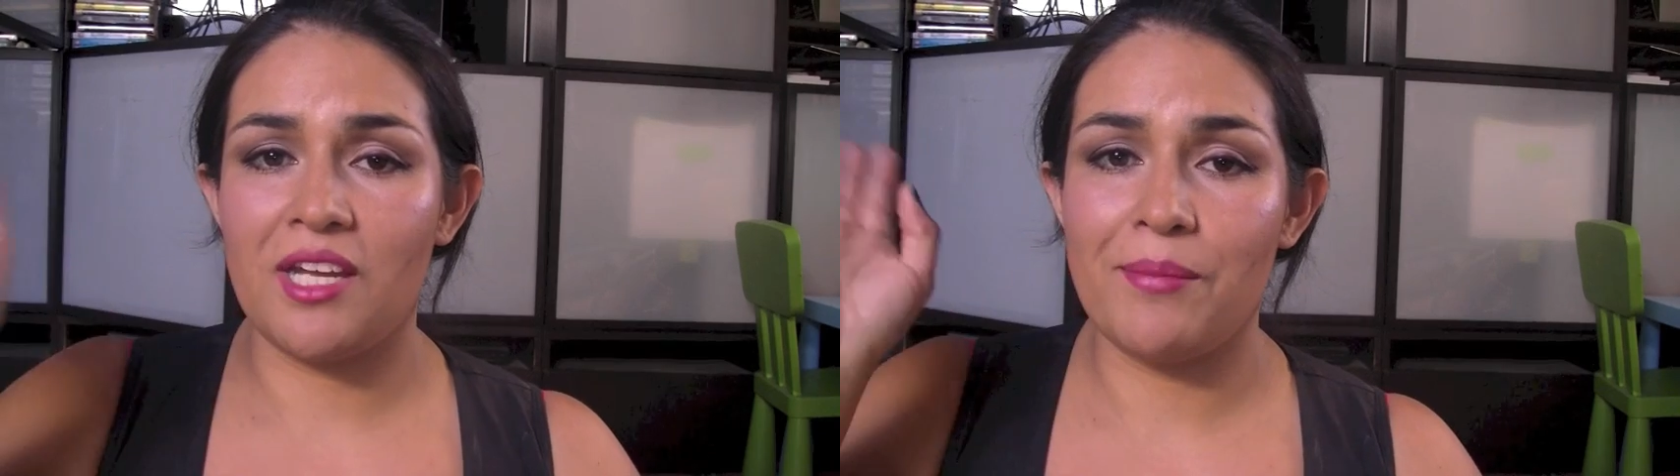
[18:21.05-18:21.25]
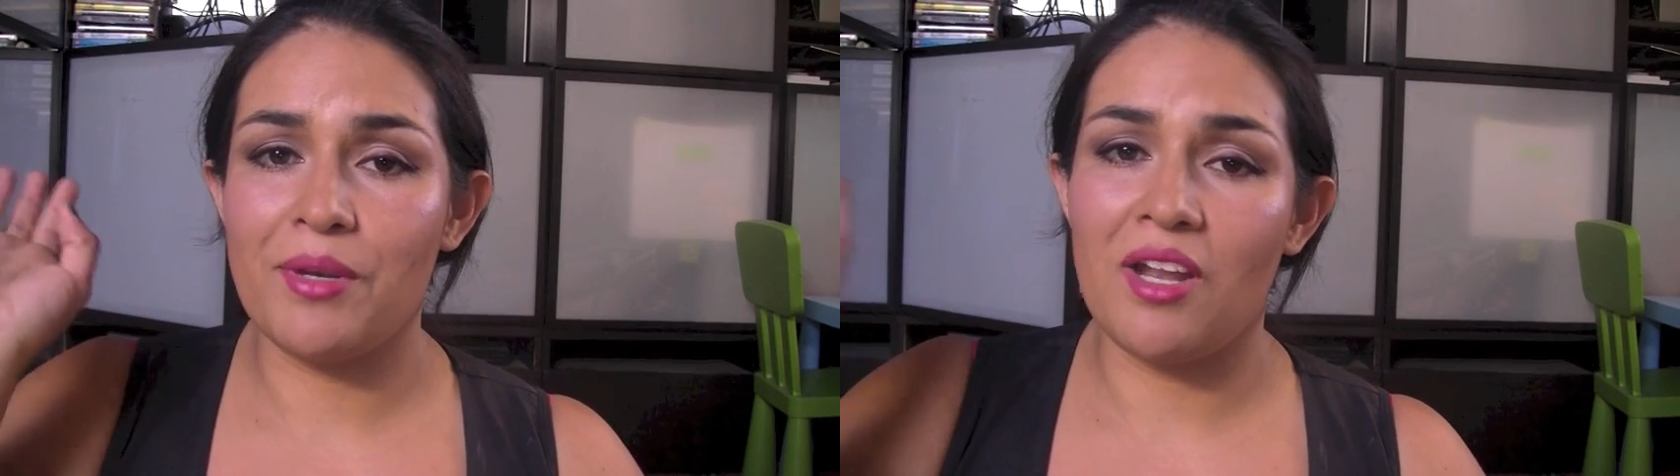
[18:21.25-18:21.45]

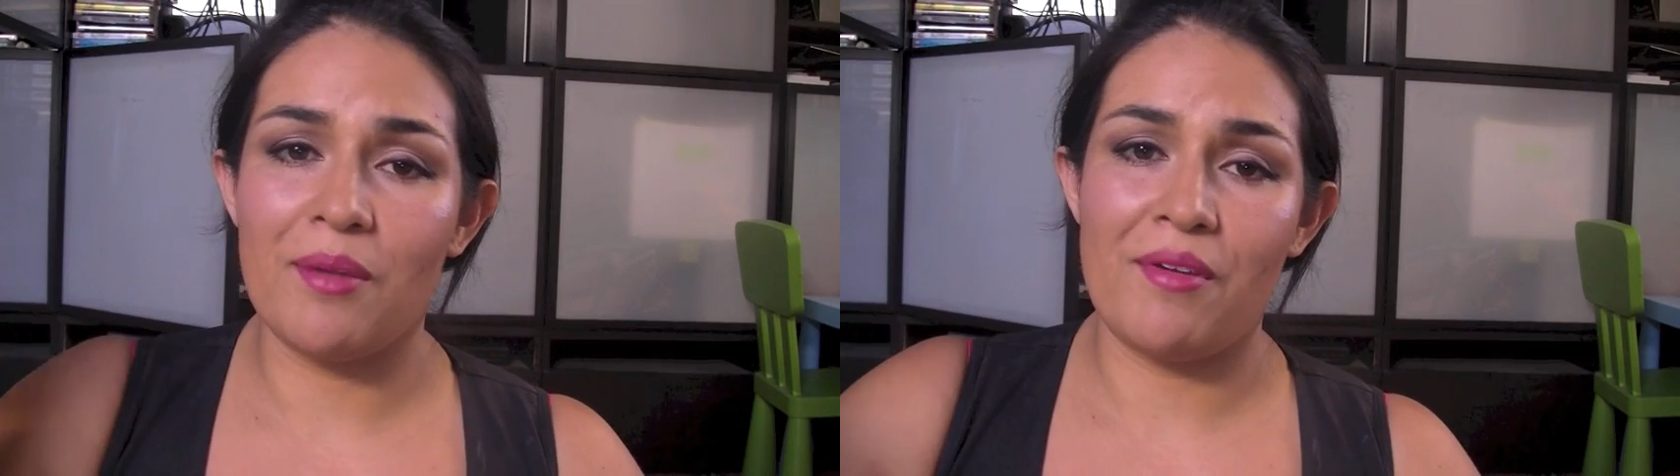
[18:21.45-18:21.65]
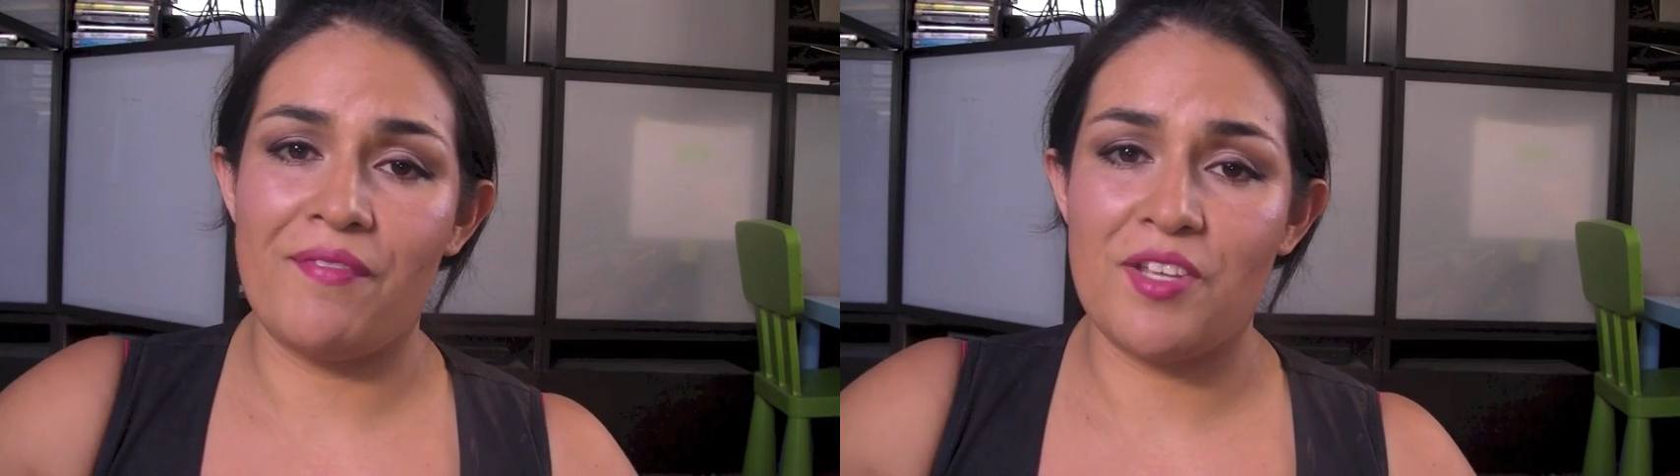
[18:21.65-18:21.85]
come and
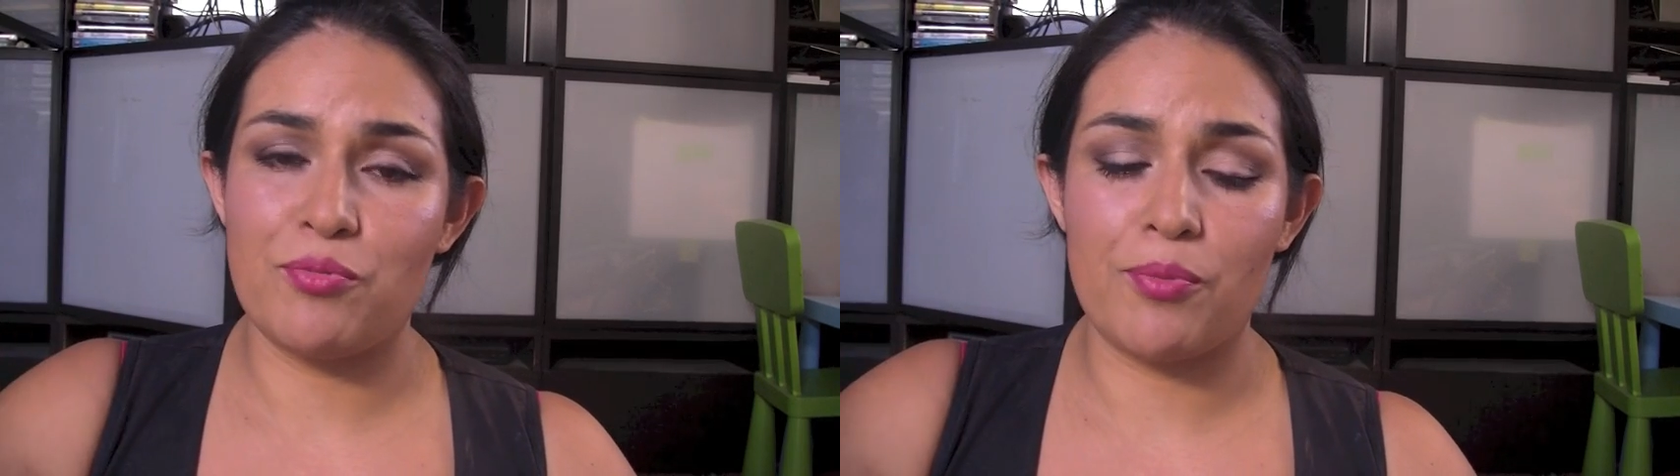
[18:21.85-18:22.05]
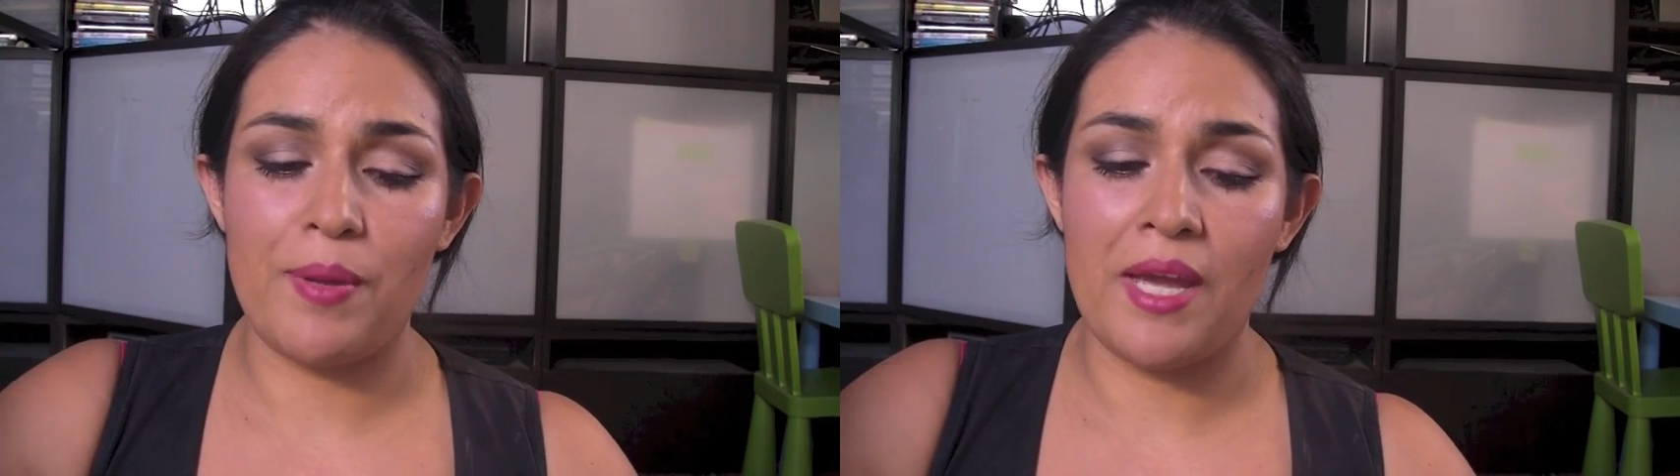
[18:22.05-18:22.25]
like my
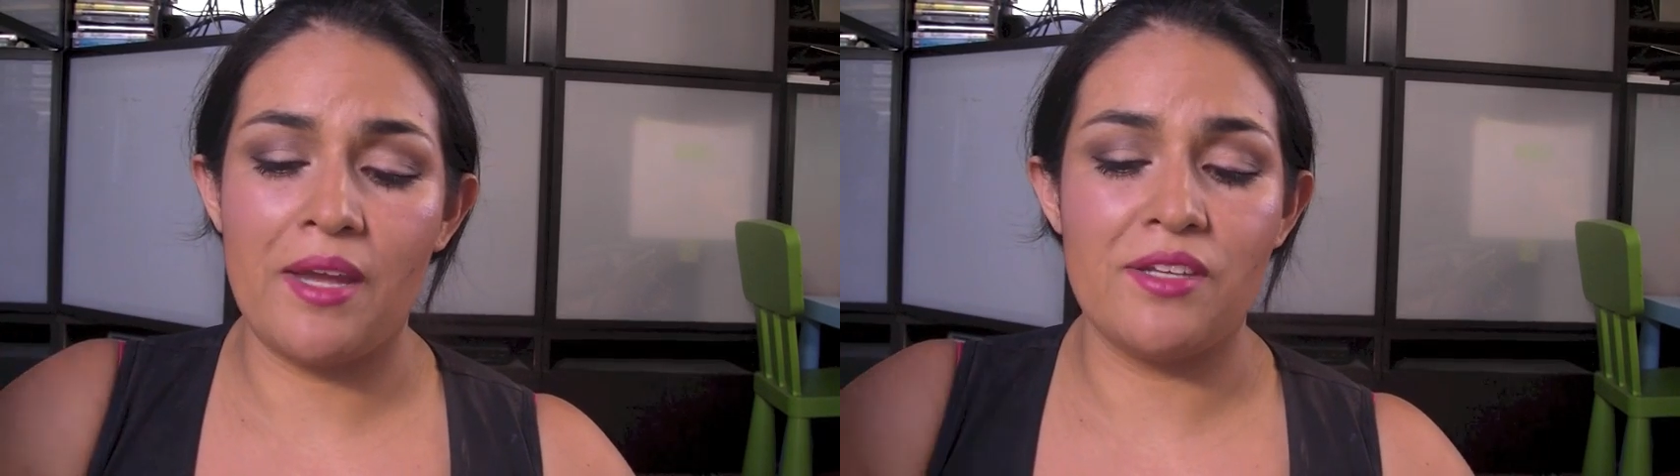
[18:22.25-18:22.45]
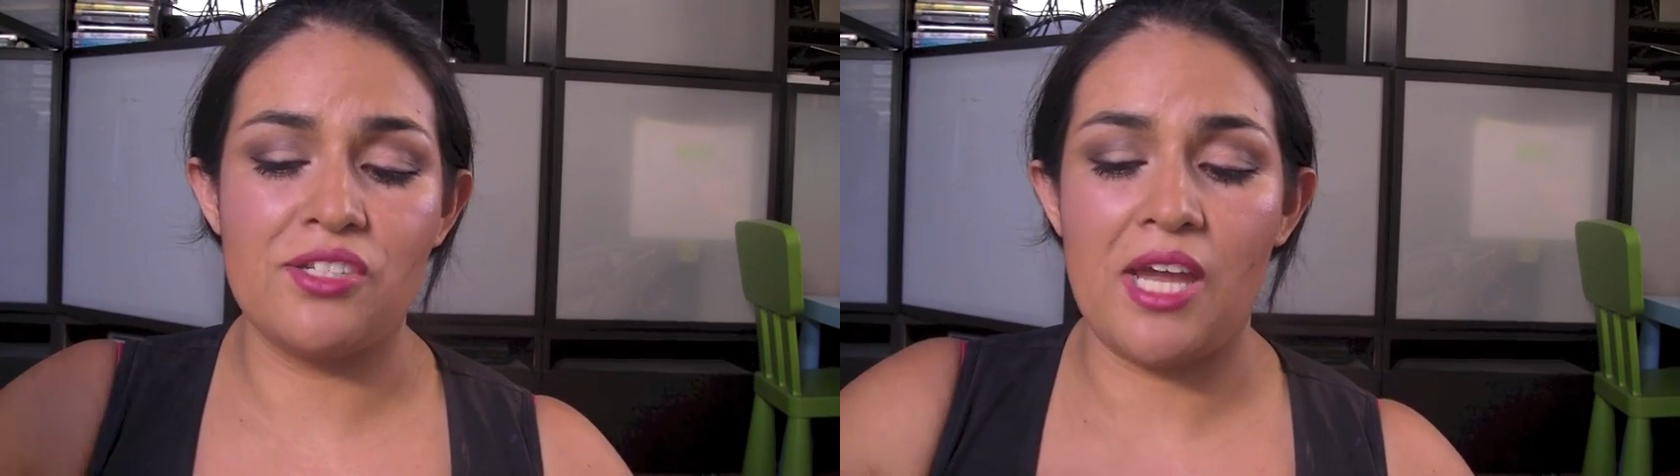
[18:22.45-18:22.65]
Facebook
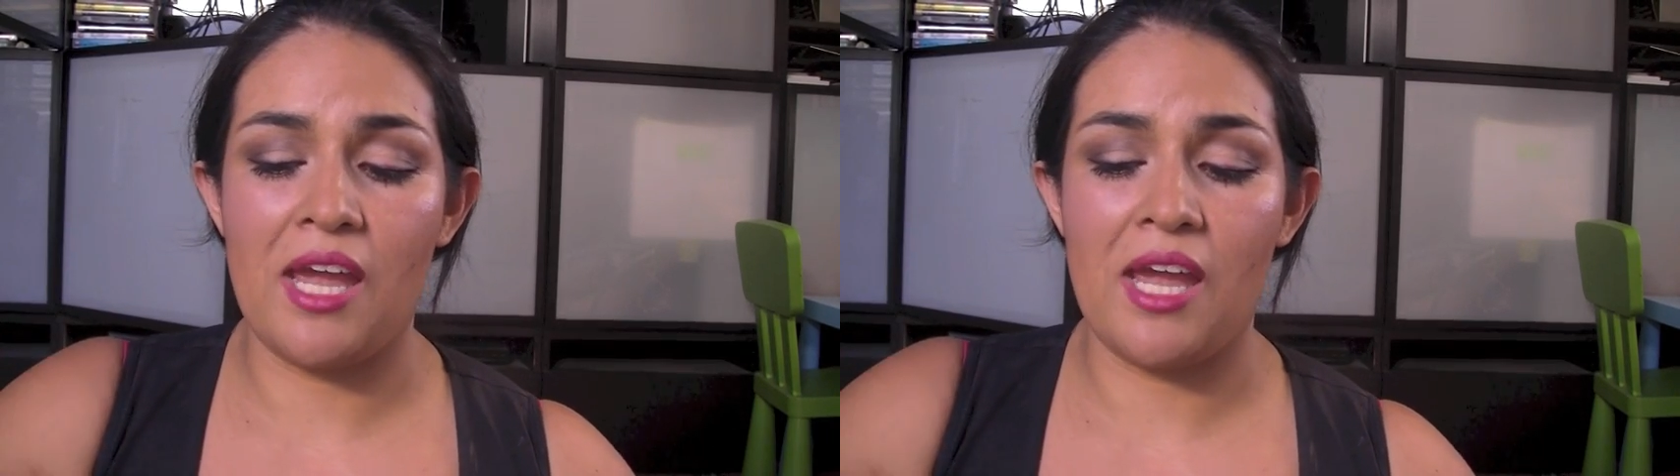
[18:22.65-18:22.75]
page,